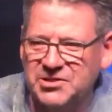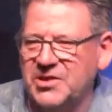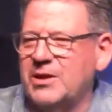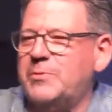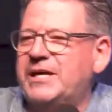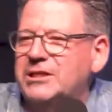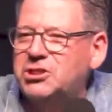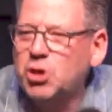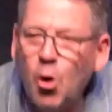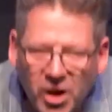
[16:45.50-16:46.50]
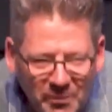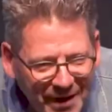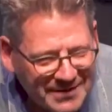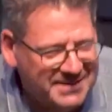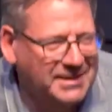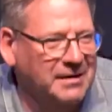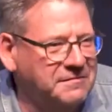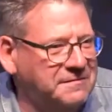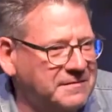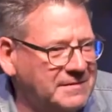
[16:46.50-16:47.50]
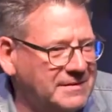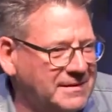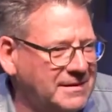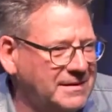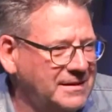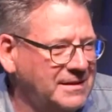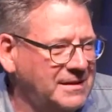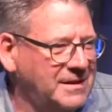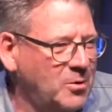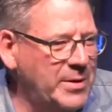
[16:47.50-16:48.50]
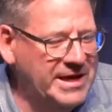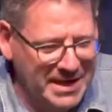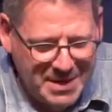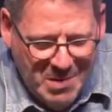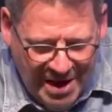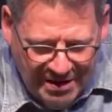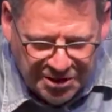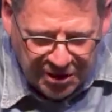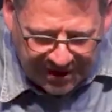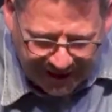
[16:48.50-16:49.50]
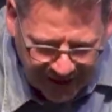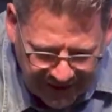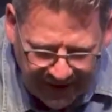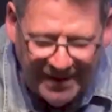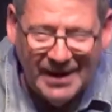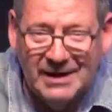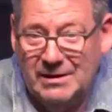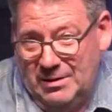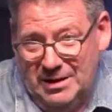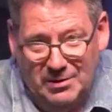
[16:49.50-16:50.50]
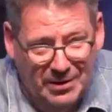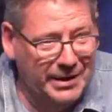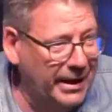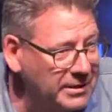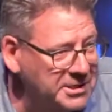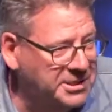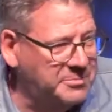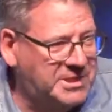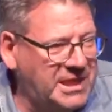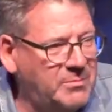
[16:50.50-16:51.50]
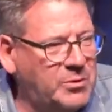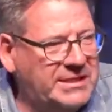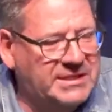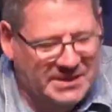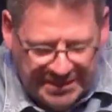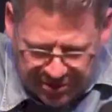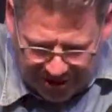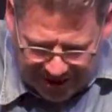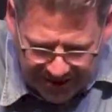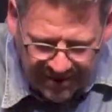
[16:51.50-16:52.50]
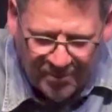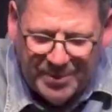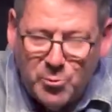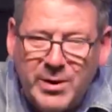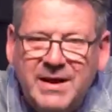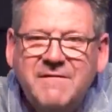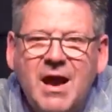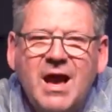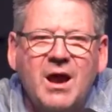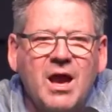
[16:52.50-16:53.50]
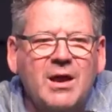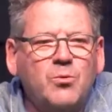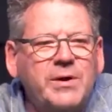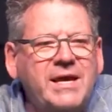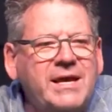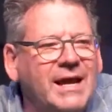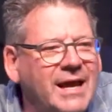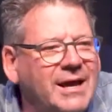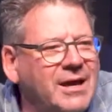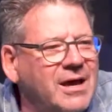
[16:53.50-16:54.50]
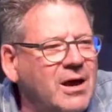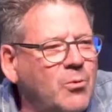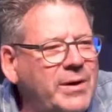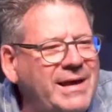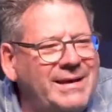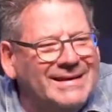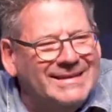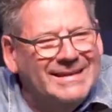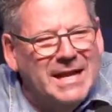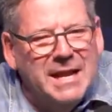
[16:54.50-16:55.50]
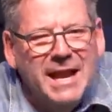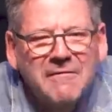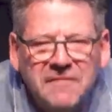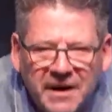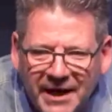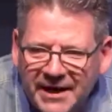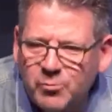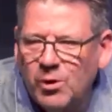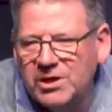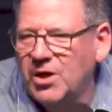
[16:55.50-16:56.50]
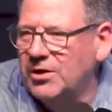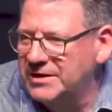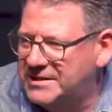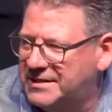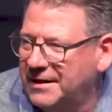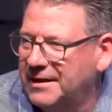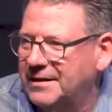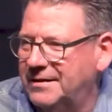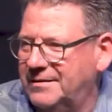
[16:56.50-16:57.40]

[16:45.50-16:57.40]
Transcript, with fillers: so that we can talk about stuff. We can together eh, on an eldership team, we sit together and we and we and we navigate what God is saying.